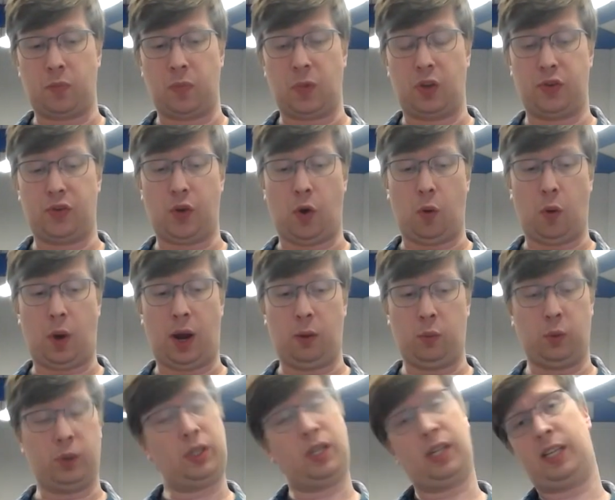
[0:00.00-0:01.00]
So I
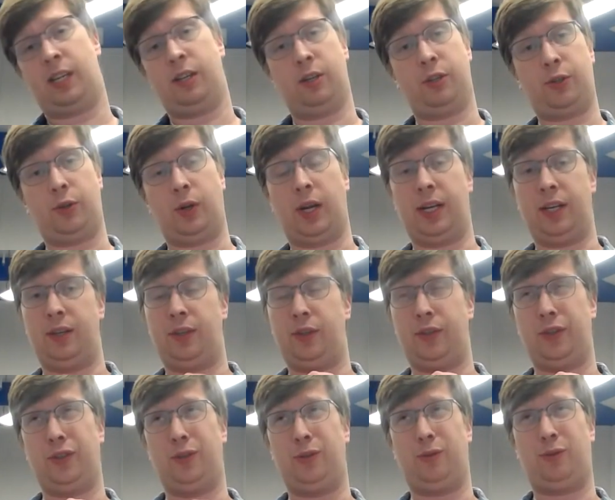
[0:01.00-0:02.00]
would like you to try and
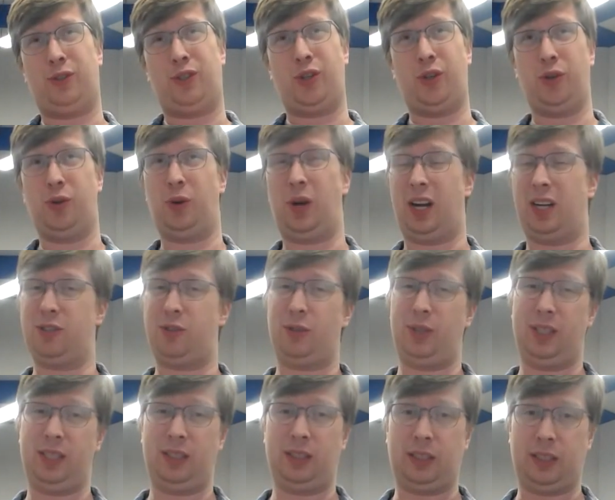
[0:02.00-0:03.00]
do 2
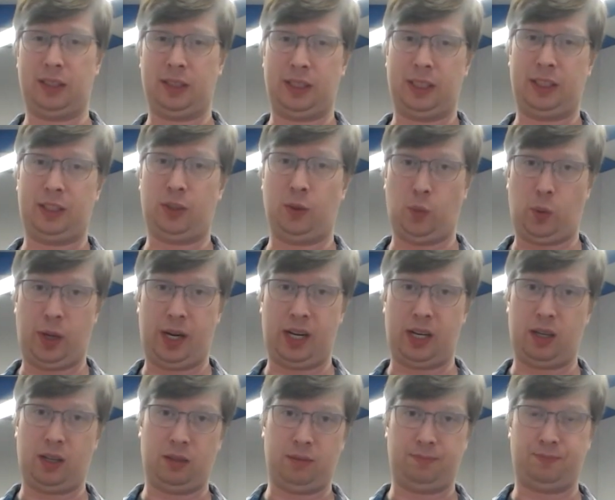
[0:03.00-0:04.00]
entries at least a week.